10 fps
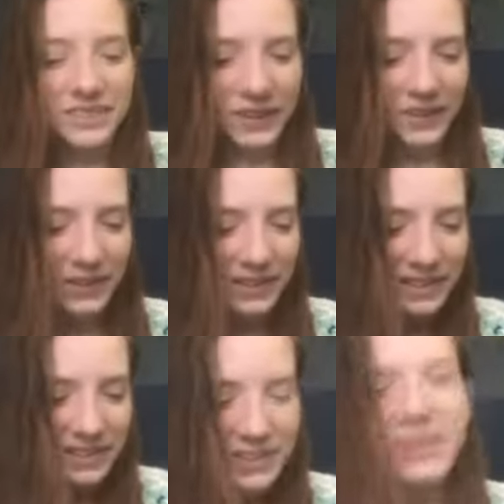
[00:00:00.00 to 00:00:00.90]
So
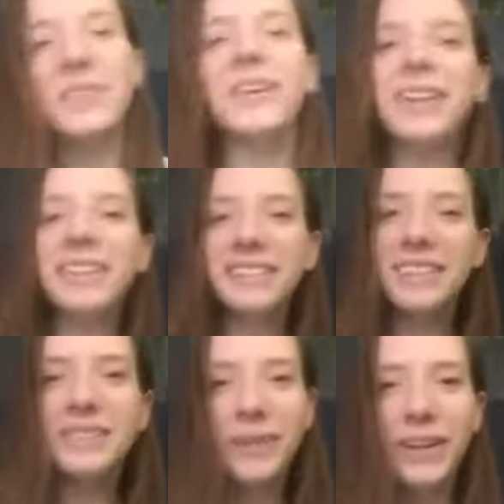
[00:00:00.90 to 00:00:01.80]
what is
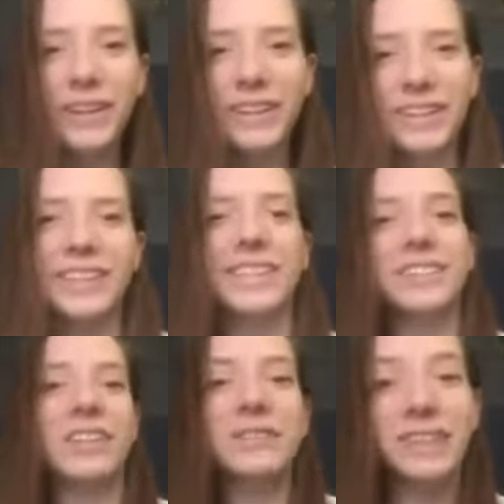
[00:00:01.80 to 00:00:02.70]
a word that
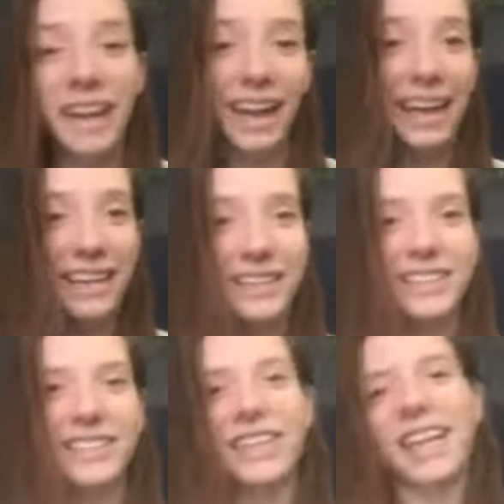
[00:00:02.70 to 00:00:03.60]
starts with an
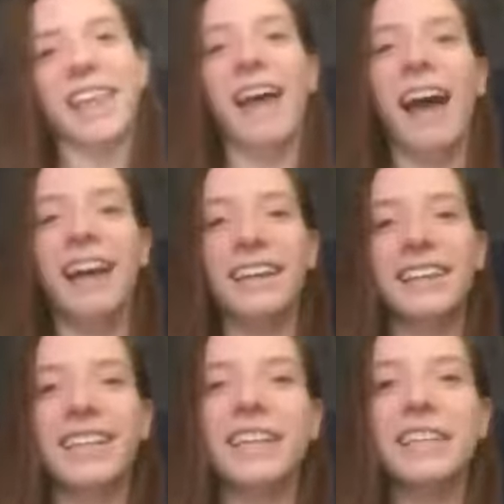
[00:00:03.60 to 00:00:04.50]
H that
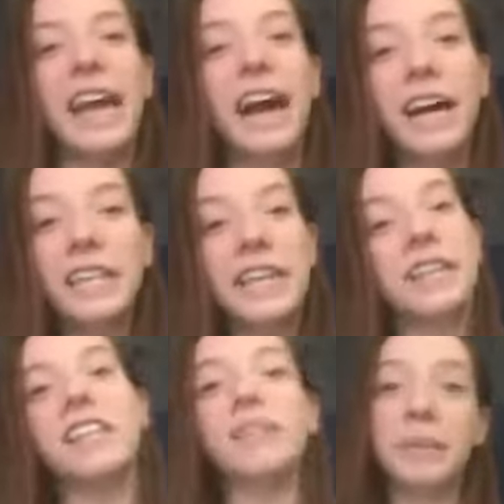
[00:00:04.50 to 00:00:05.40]
is us
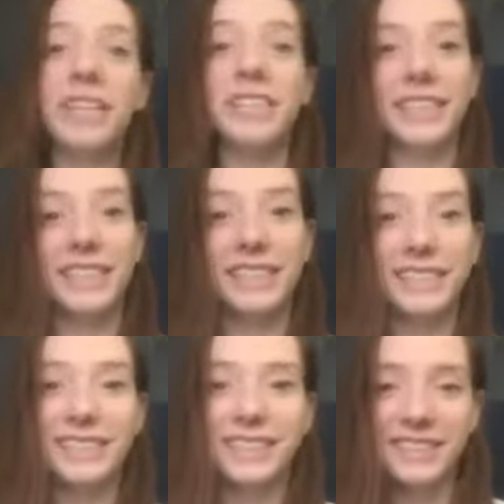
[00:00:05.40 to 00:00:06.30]
as a species?